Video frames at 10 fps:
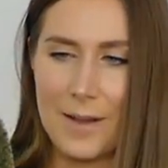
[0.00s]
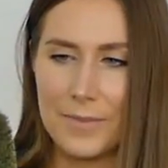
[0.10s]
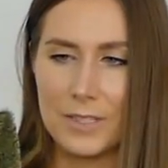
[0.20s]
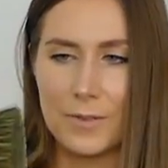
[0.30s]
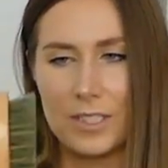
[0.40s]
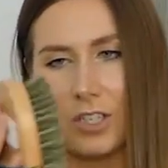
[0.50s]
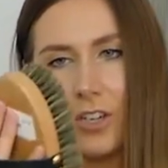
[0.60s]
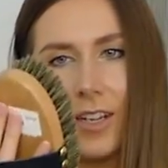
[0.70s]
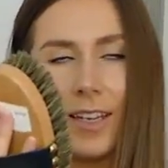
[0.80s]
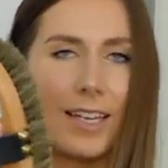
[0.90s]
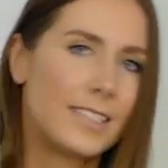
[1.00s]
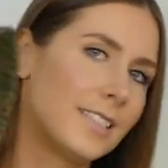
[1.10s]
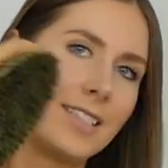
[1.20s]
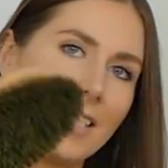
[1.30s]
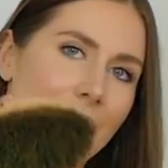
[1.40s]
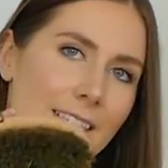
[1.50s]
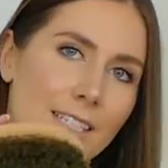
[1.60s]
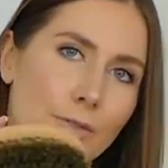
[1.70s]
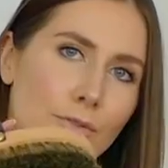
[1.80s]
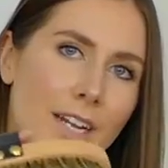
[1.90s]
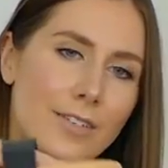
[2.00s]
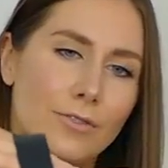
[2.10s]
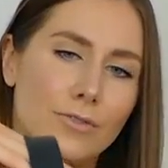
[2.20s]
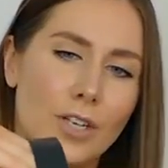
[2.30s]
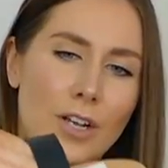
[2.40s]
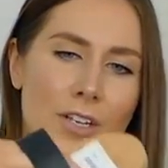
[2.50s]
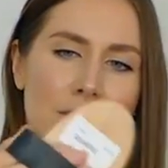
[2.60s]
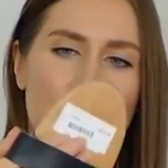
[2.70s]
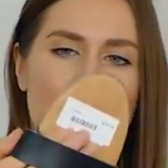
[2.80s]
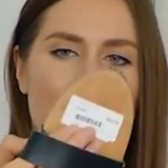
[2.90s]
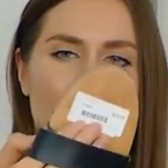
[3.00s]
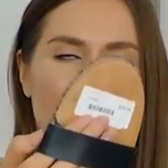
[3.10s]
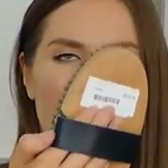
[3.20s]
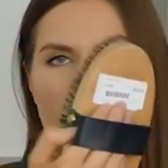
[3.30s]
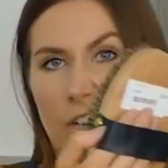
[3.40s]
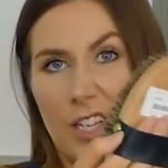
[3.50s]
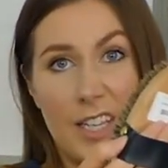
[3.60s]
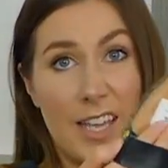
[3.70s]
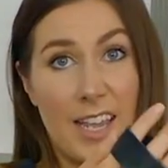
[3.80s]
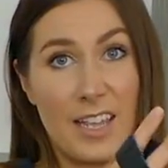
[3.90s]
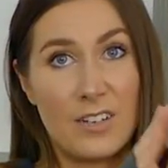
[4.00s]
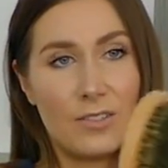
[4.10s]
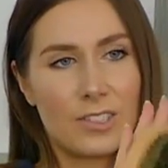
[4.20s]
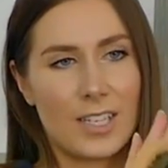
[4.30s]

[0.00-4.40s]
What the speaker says: This one's cute. Again, it's just in like the little natural tones with the little like faux leather handles.